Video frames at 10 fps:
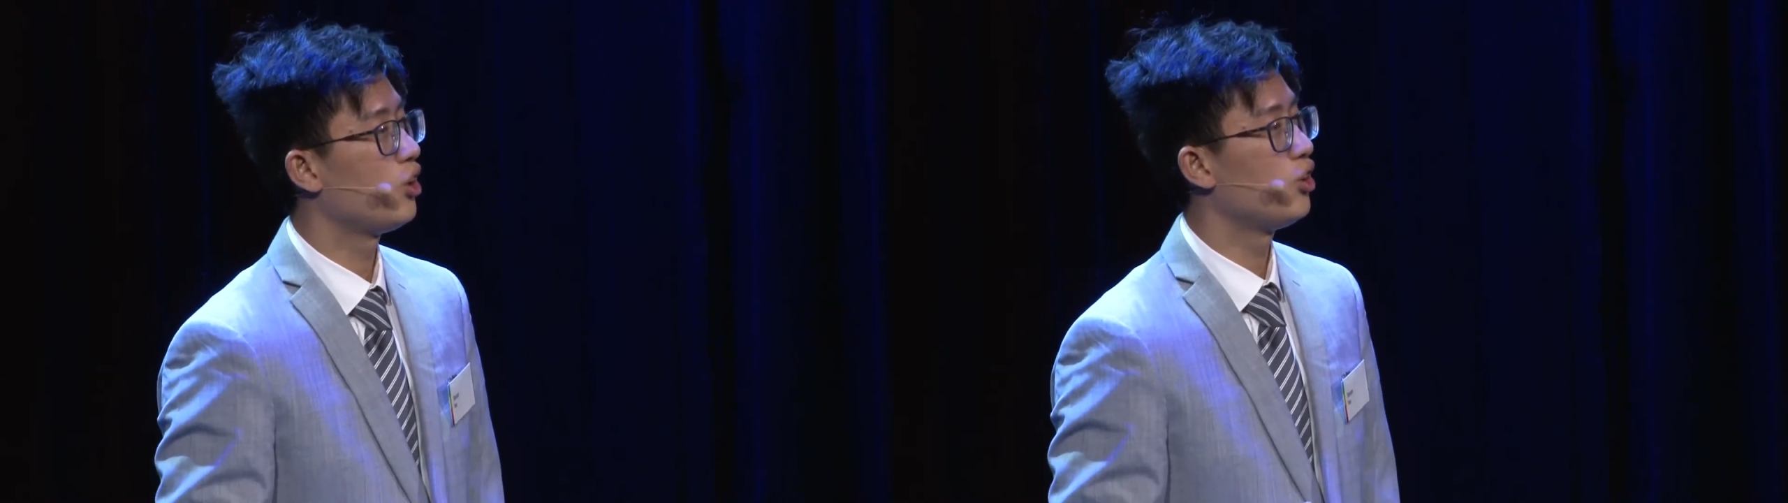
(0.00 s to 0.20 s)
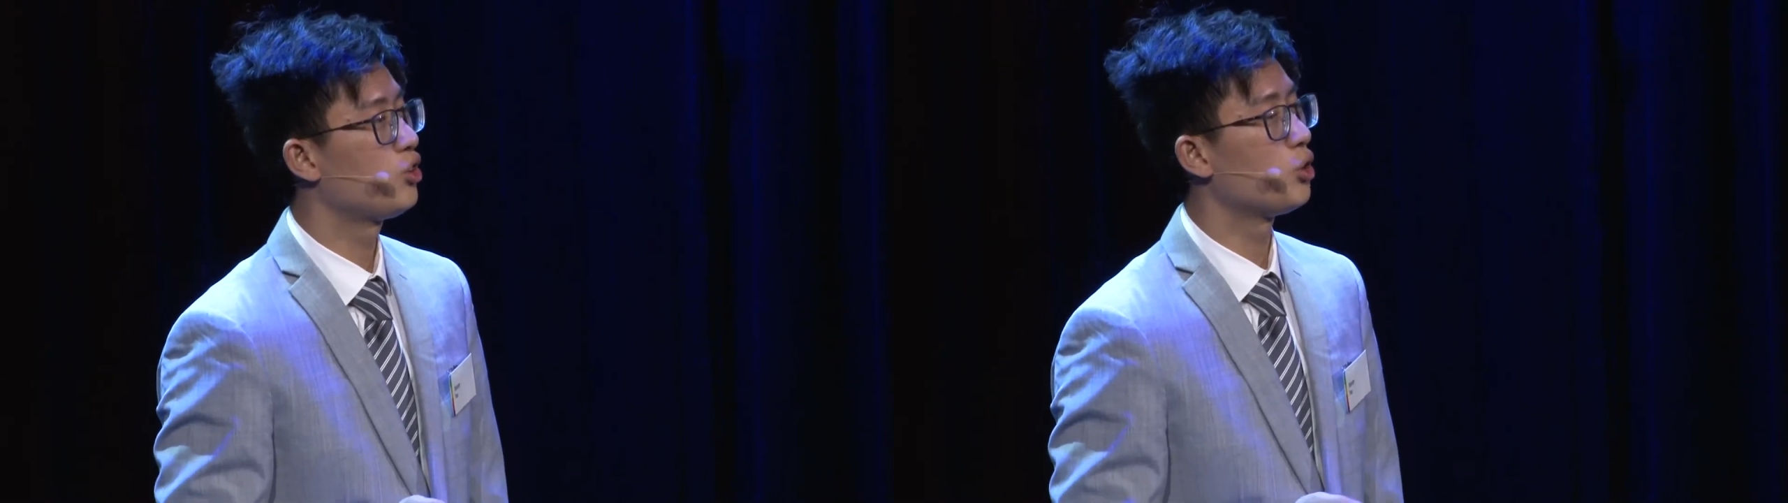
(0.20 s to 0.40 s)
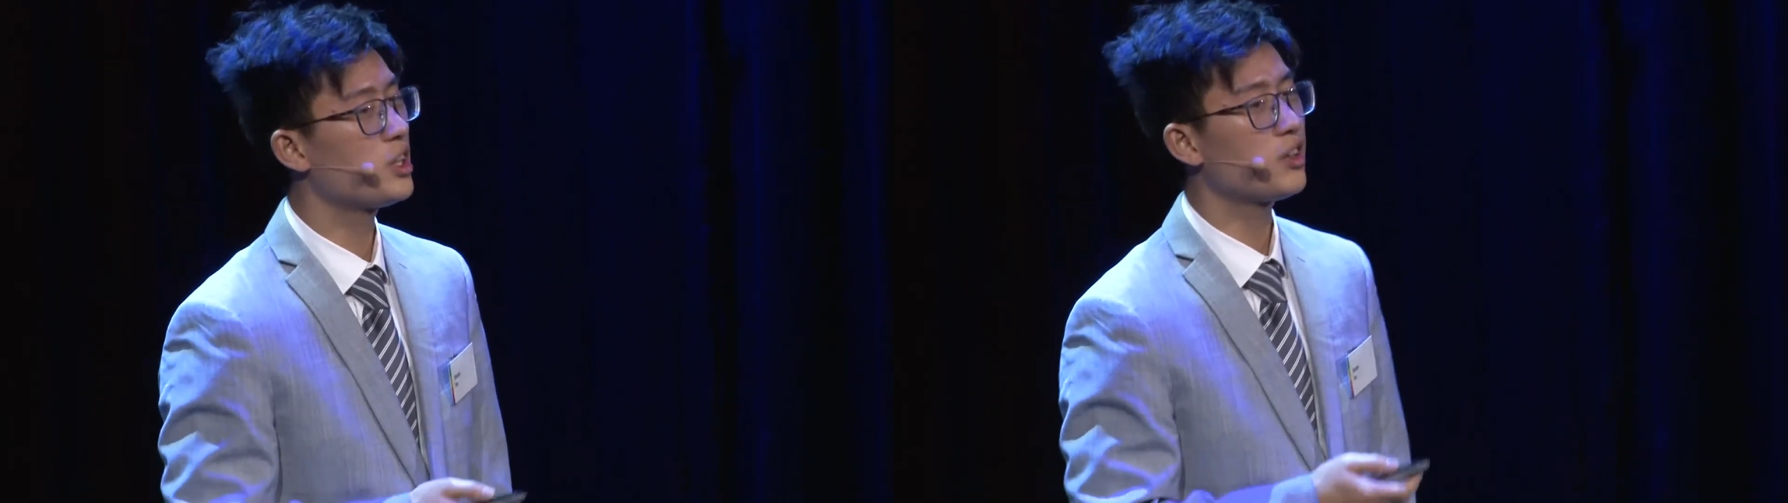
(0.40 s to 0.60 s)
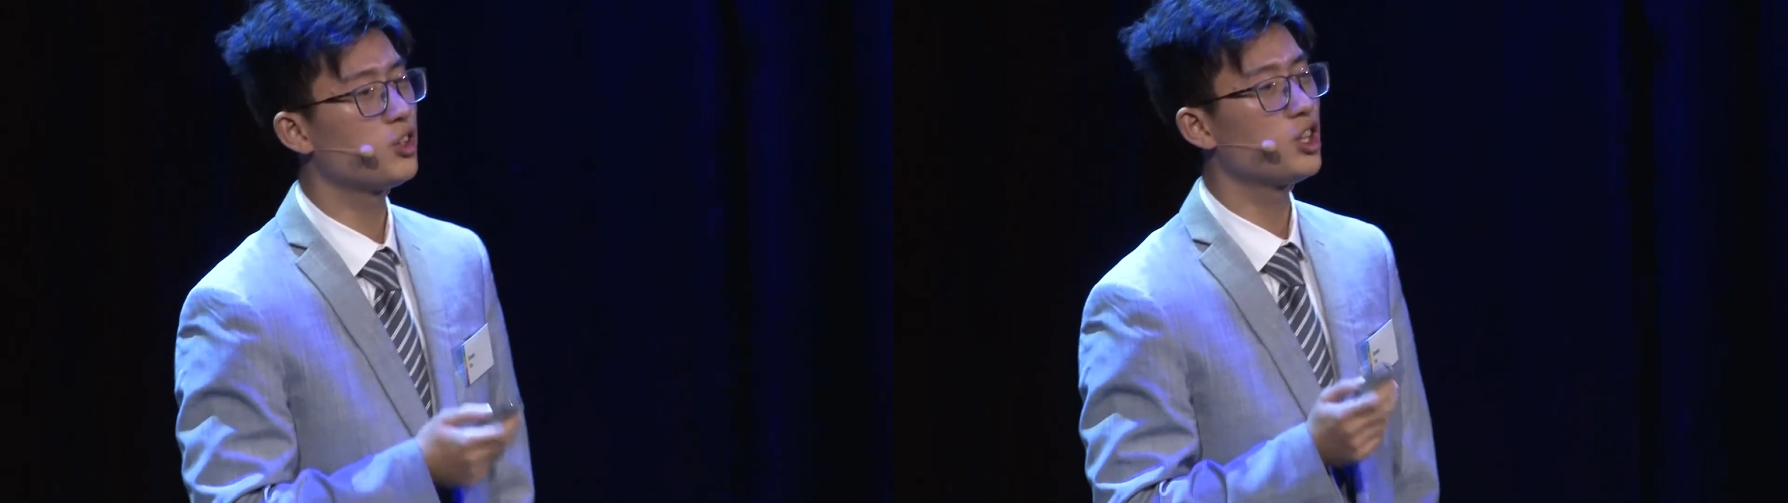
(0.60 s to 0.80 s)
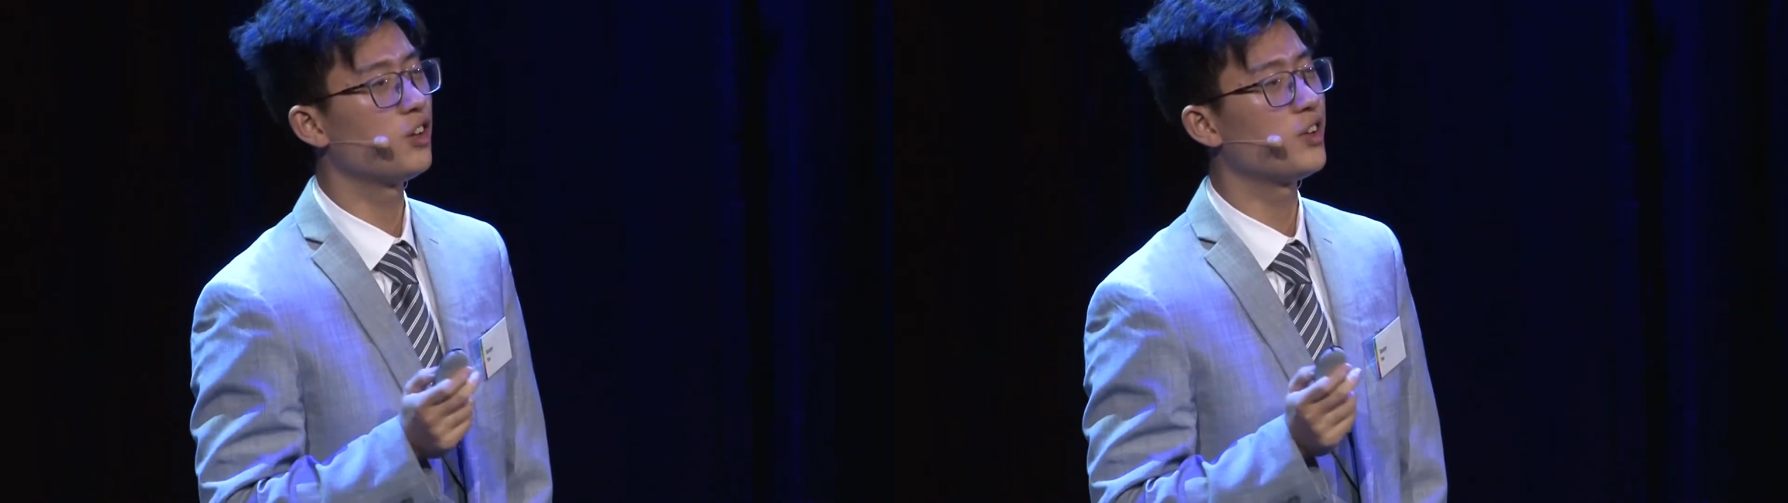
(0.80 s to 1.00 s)
So you can
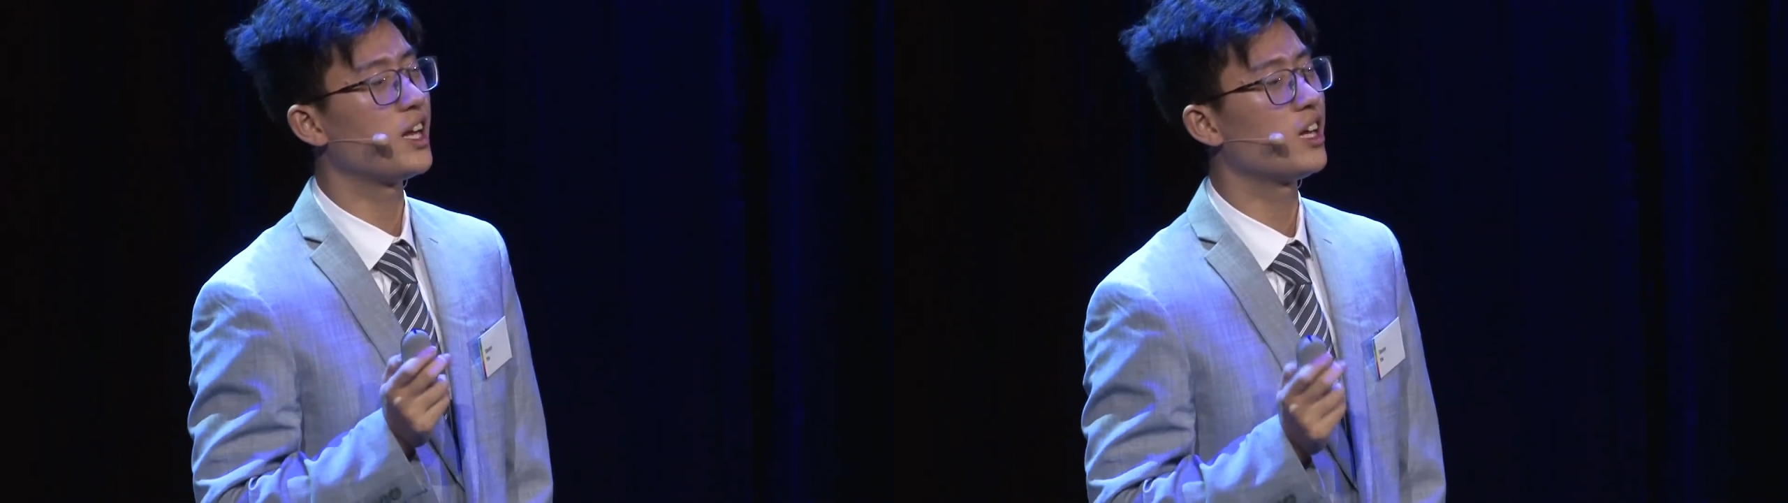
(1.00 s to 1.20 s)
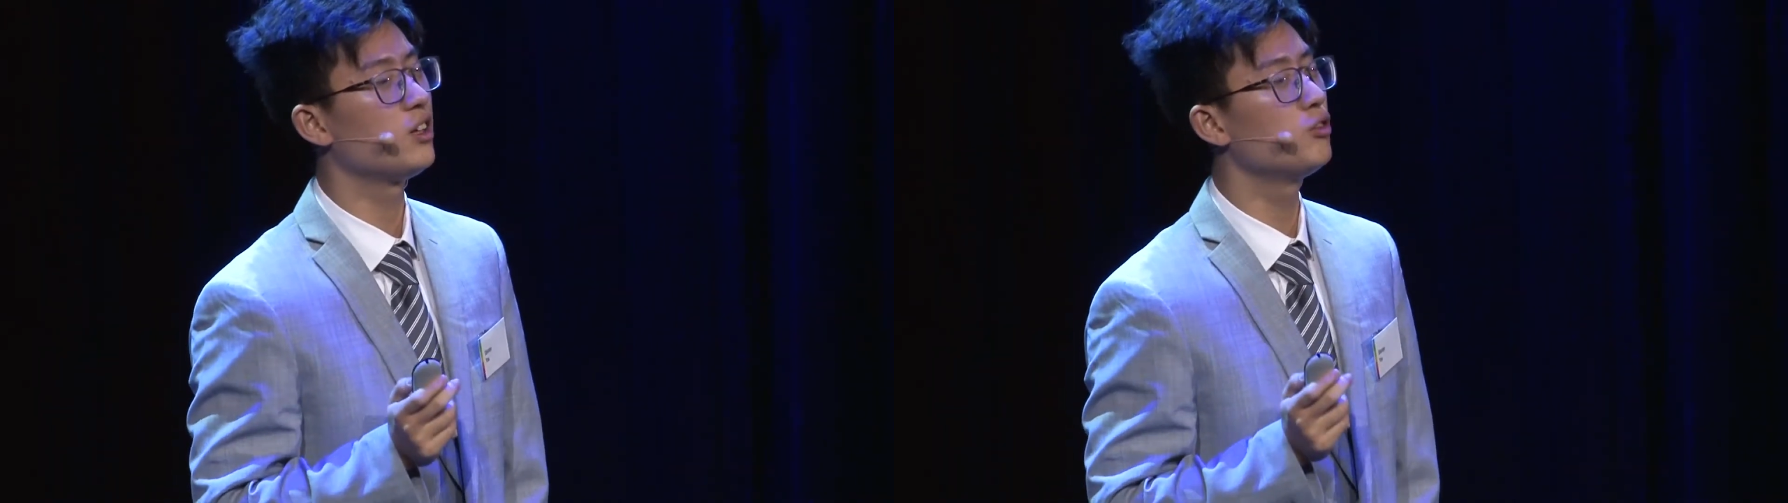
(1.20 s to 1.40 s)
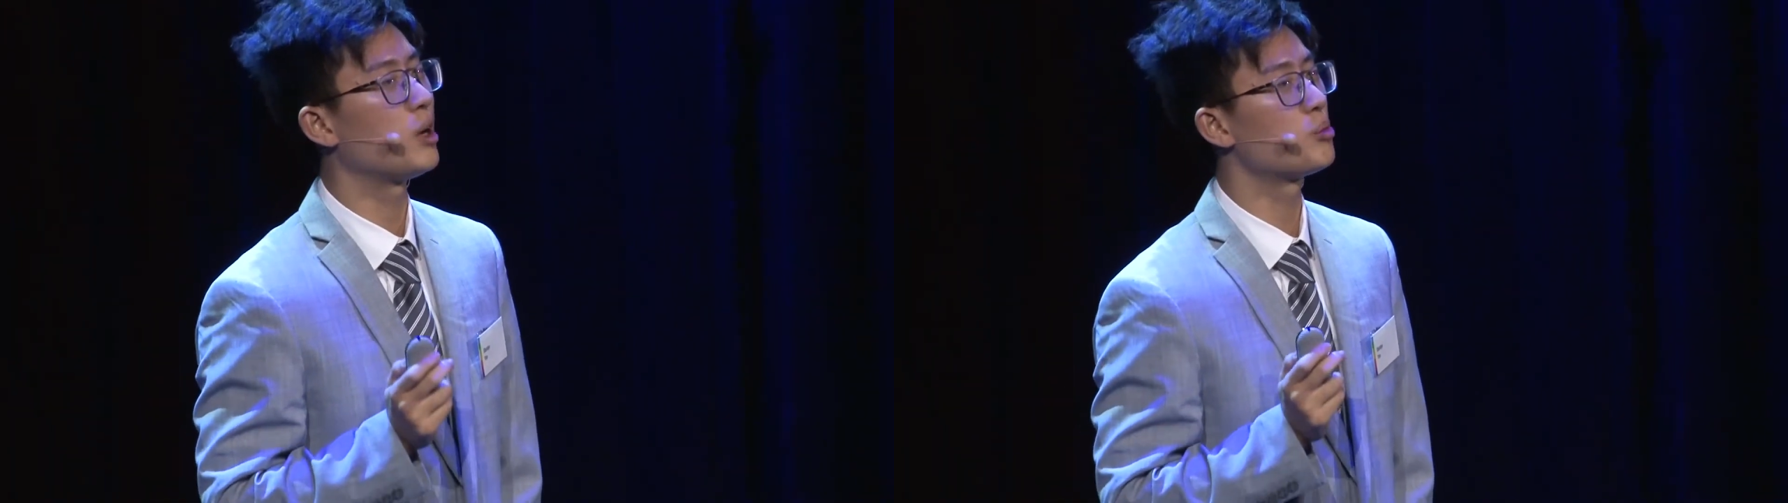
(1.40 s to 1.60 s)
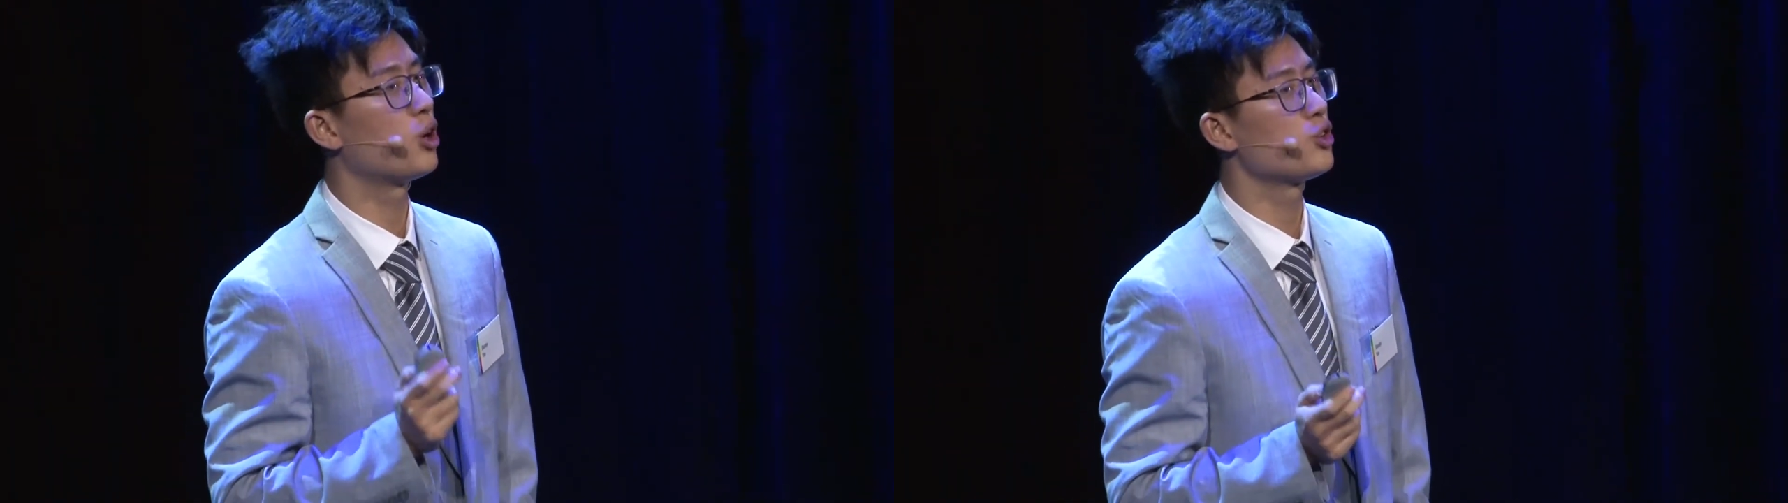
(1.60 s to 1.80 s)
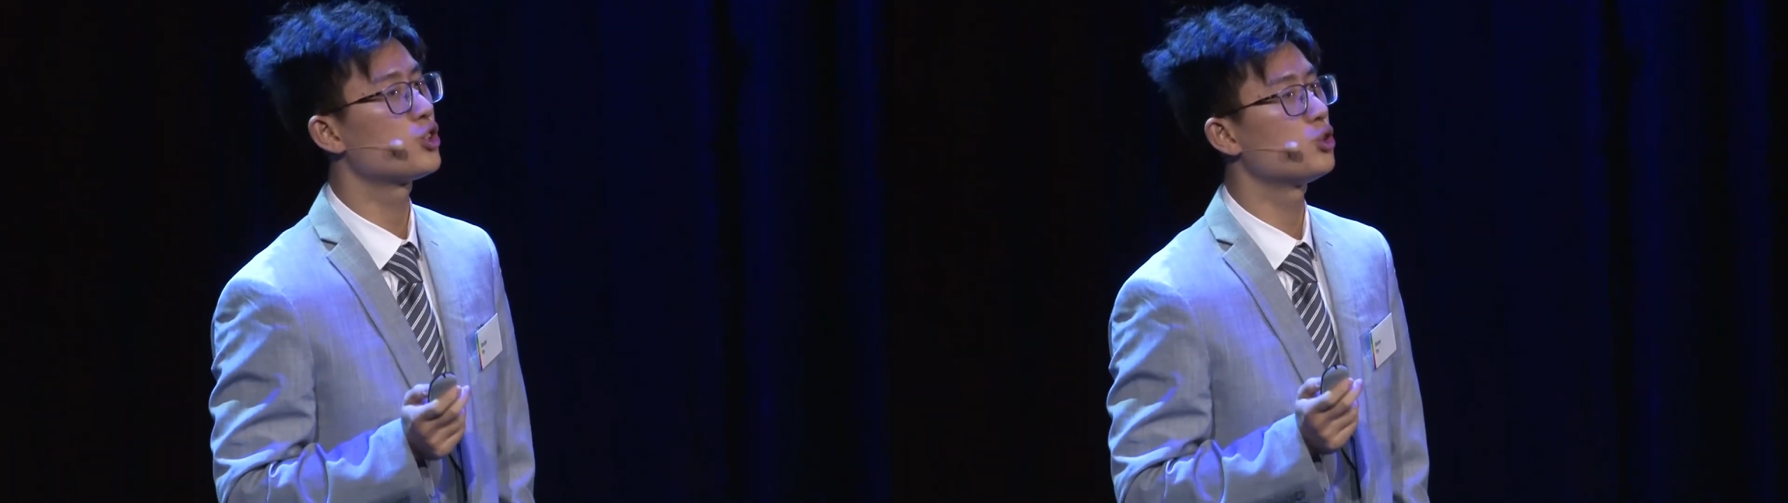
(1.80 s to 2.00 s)
think of a naive
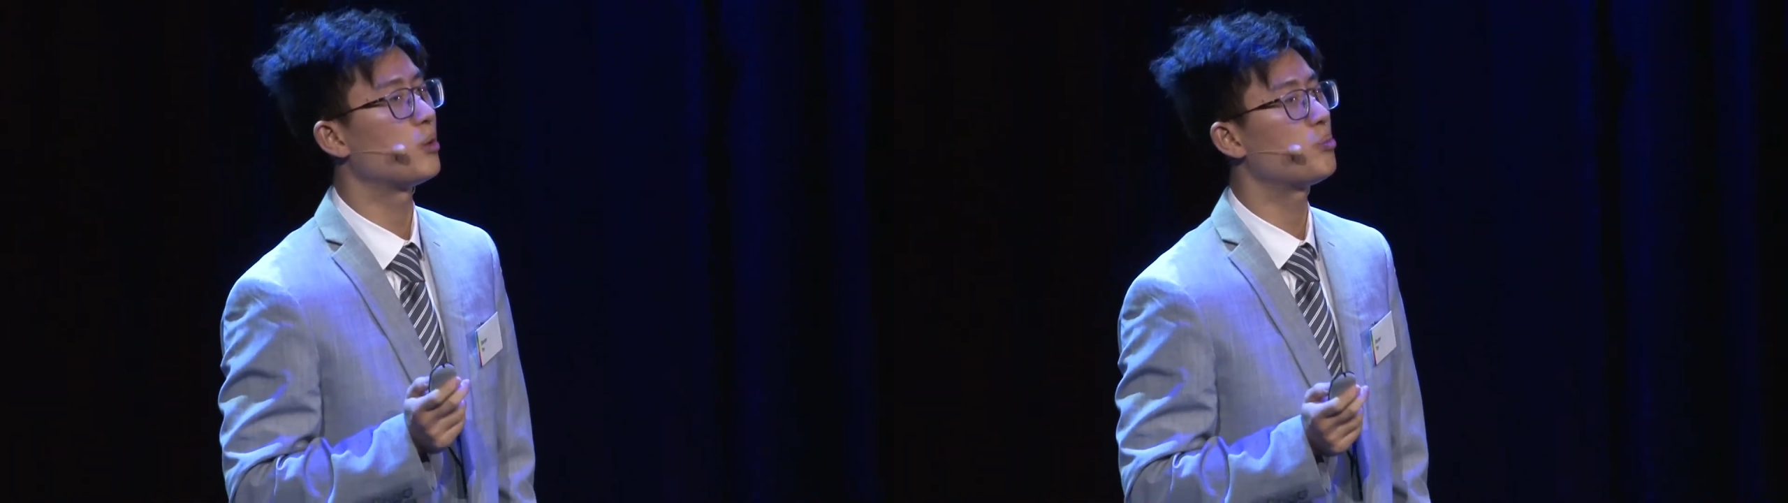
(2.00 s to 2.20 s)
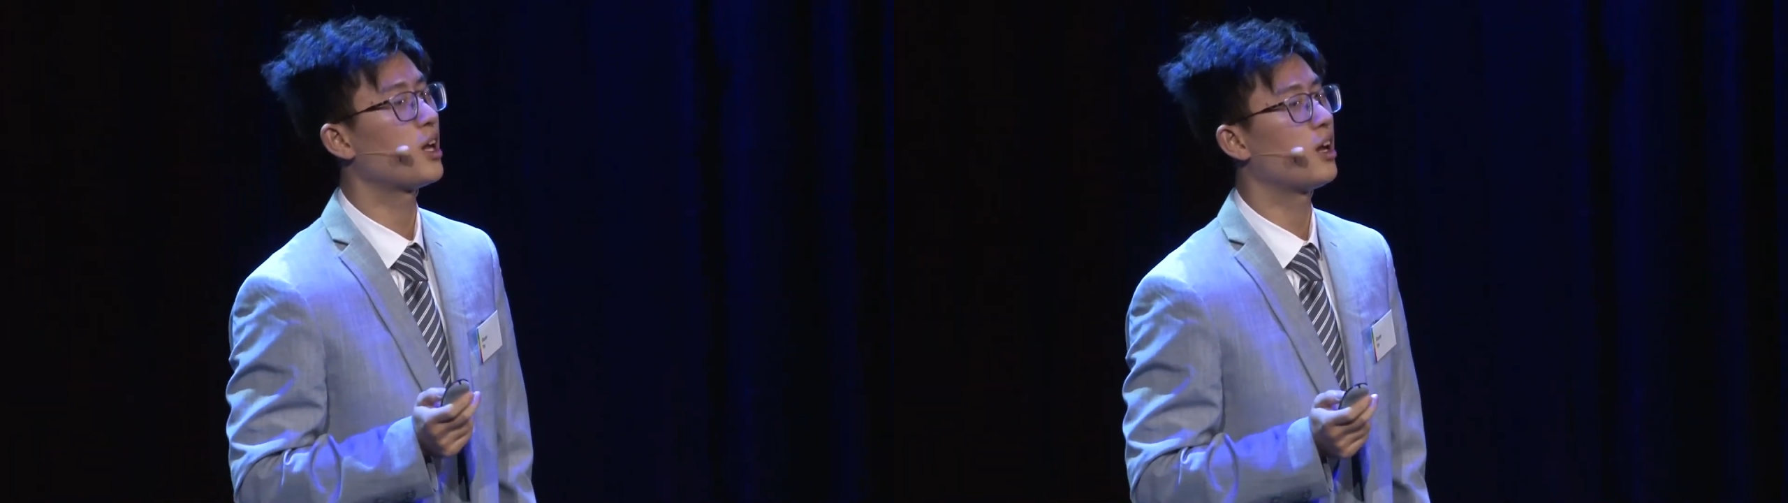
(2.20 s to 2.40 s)
approach to